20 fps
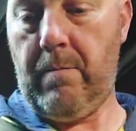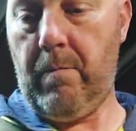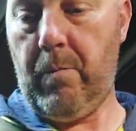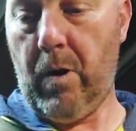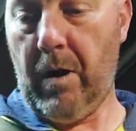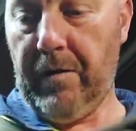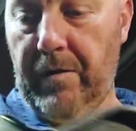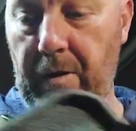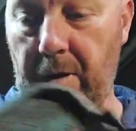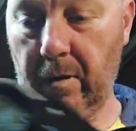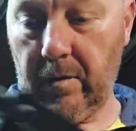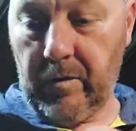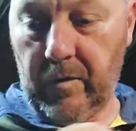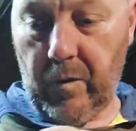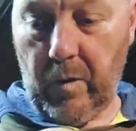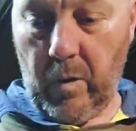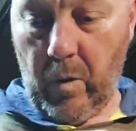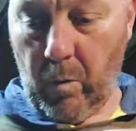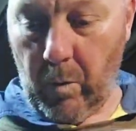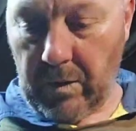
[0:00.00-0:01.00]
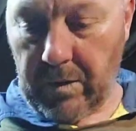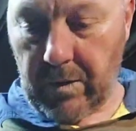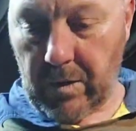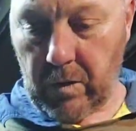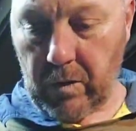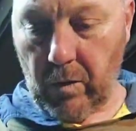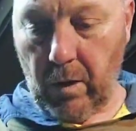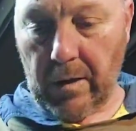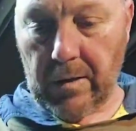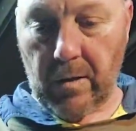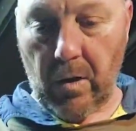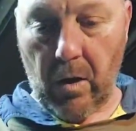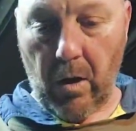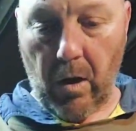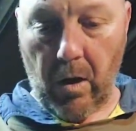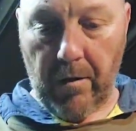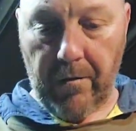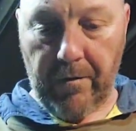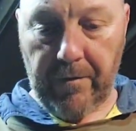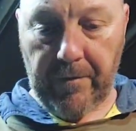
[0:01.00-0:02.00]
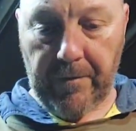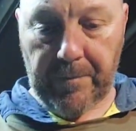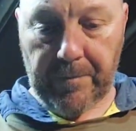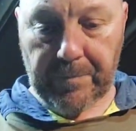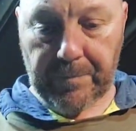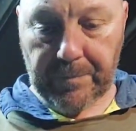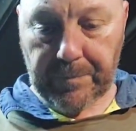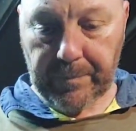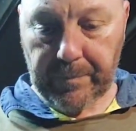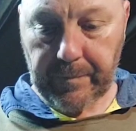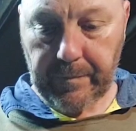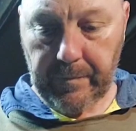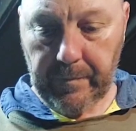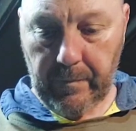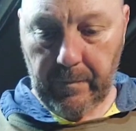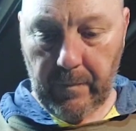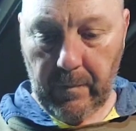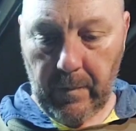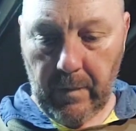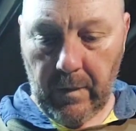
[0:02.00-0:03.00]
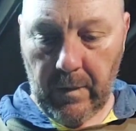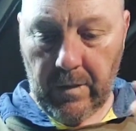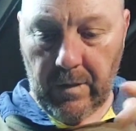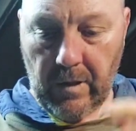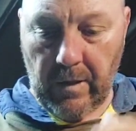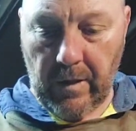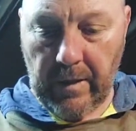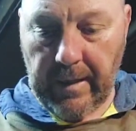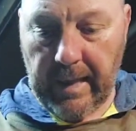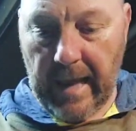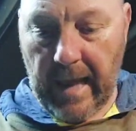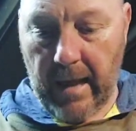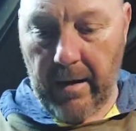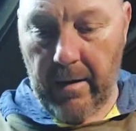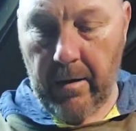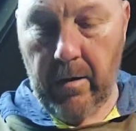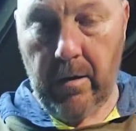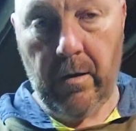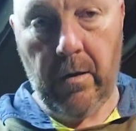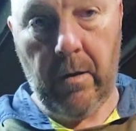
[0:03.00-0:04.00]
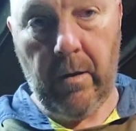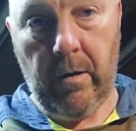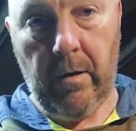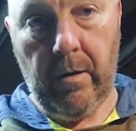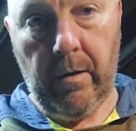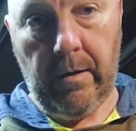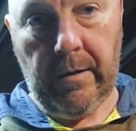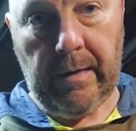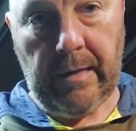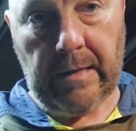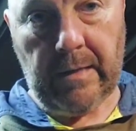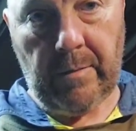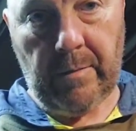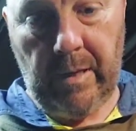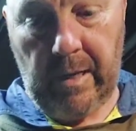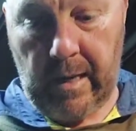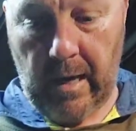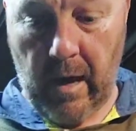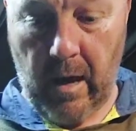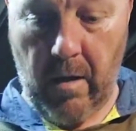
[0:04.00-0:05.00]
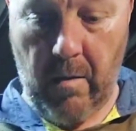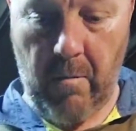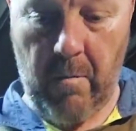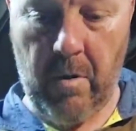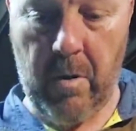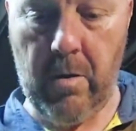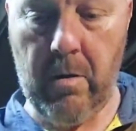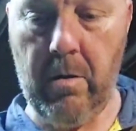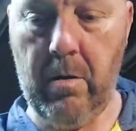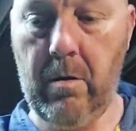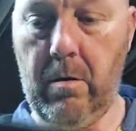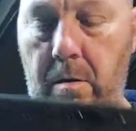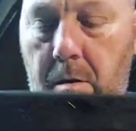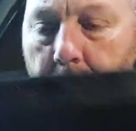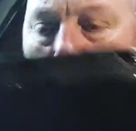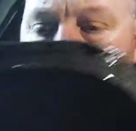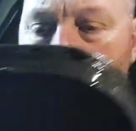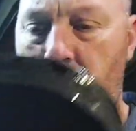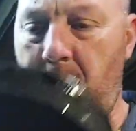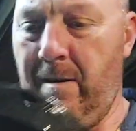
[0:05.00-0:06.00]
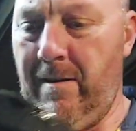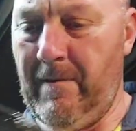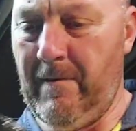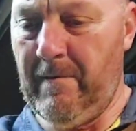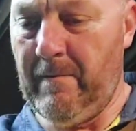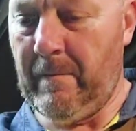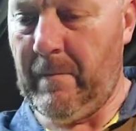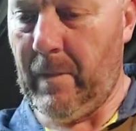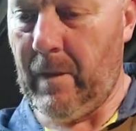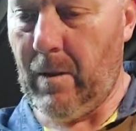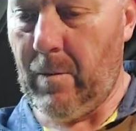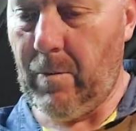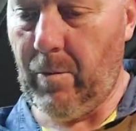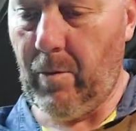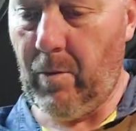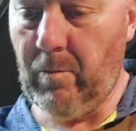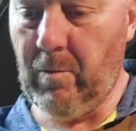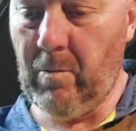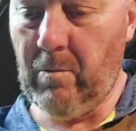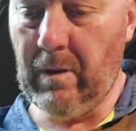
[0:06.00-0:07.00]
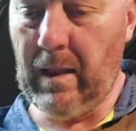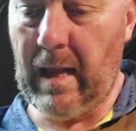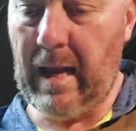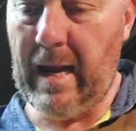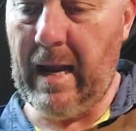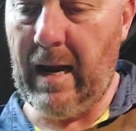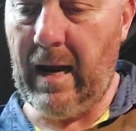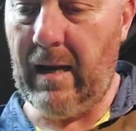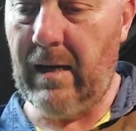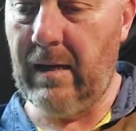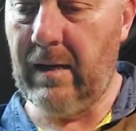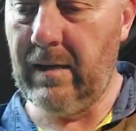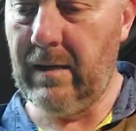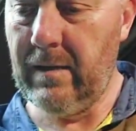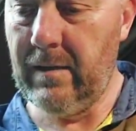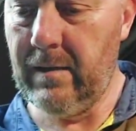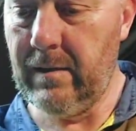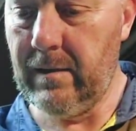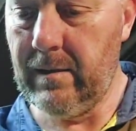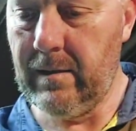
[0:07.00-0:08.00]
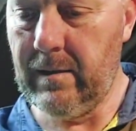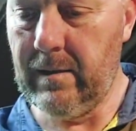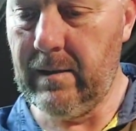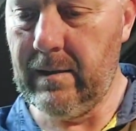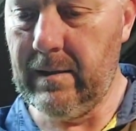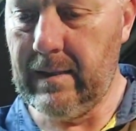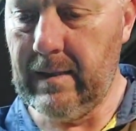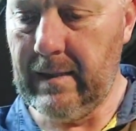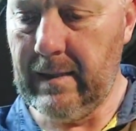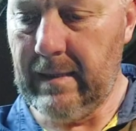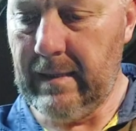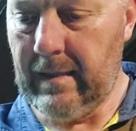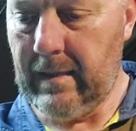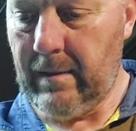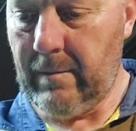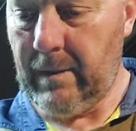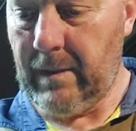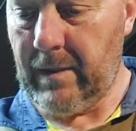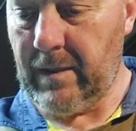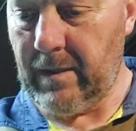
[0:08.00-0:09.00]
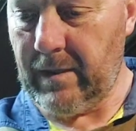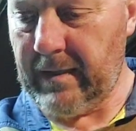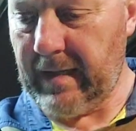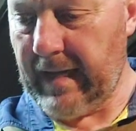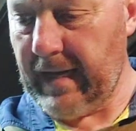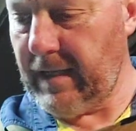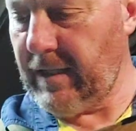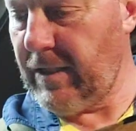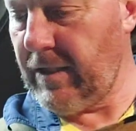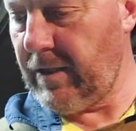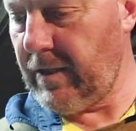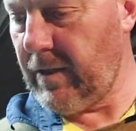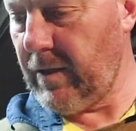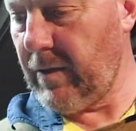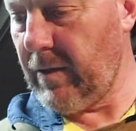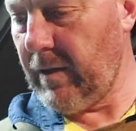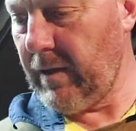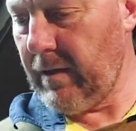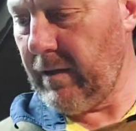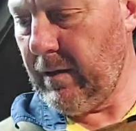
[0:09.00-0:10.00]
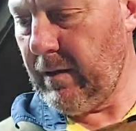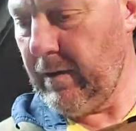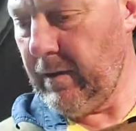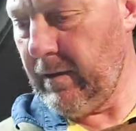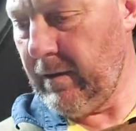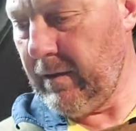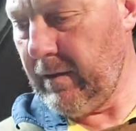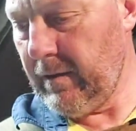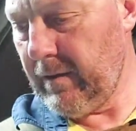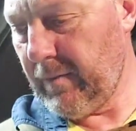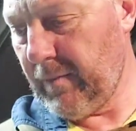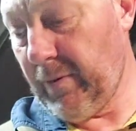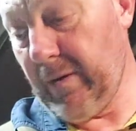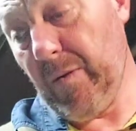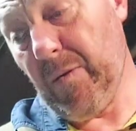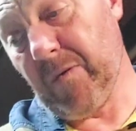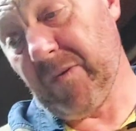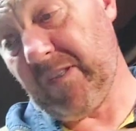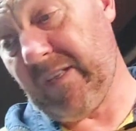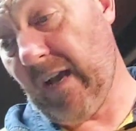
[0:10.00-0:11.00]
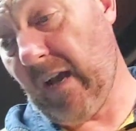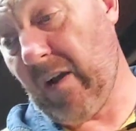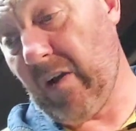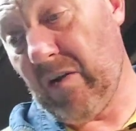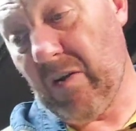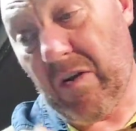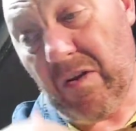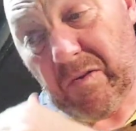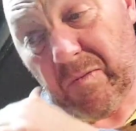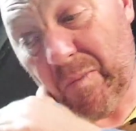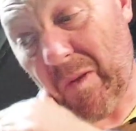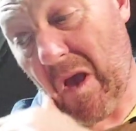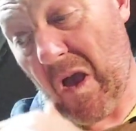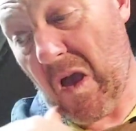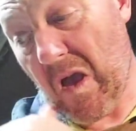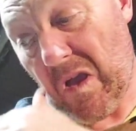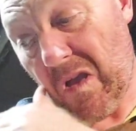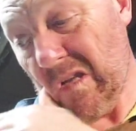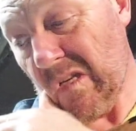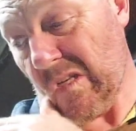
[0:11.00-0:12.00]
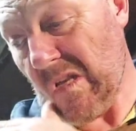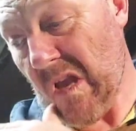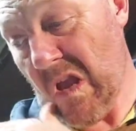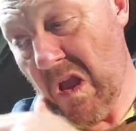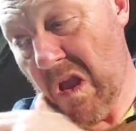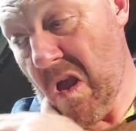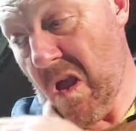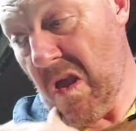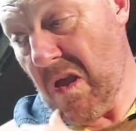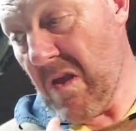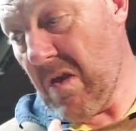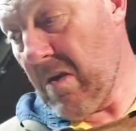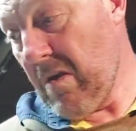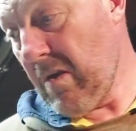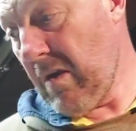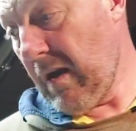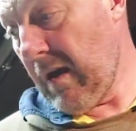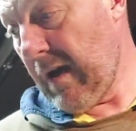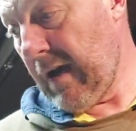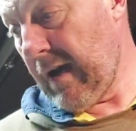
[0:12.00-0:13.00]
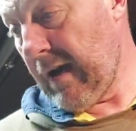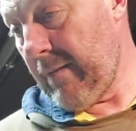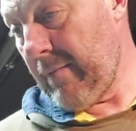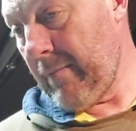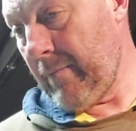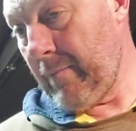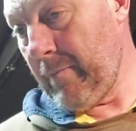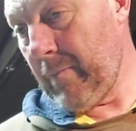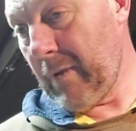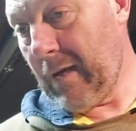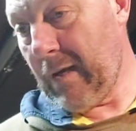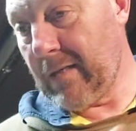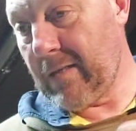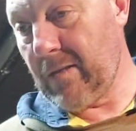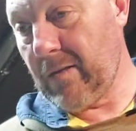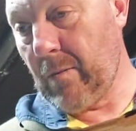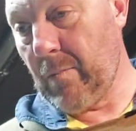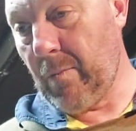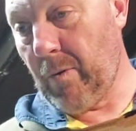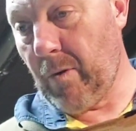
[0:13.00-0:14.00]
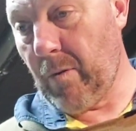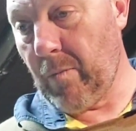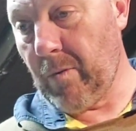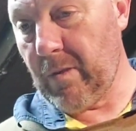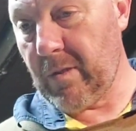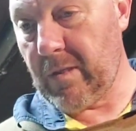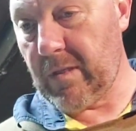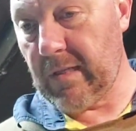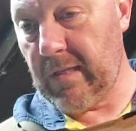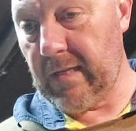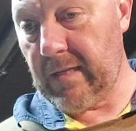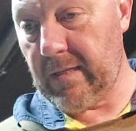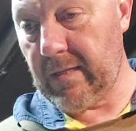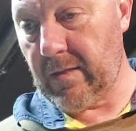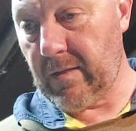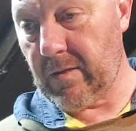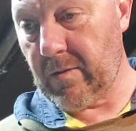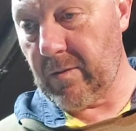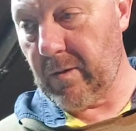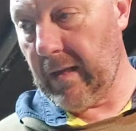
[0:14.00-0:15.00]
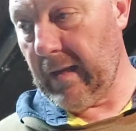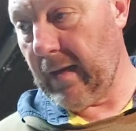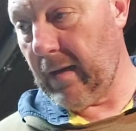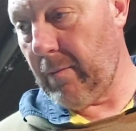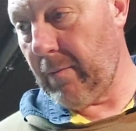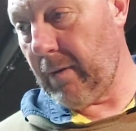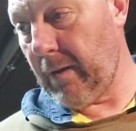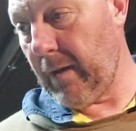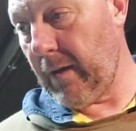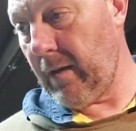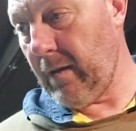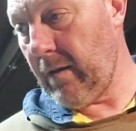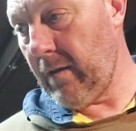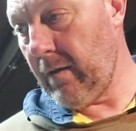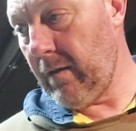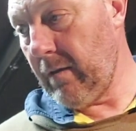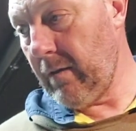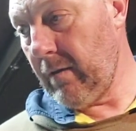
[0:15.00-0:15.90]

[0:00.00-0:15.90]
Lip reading: what I think I'll do once it dries off, so that doesn't become a problem later, and it's got texture to it. It's pretty well stuck on, I suppose. And it's on the bottom of the seat, so is it really going to be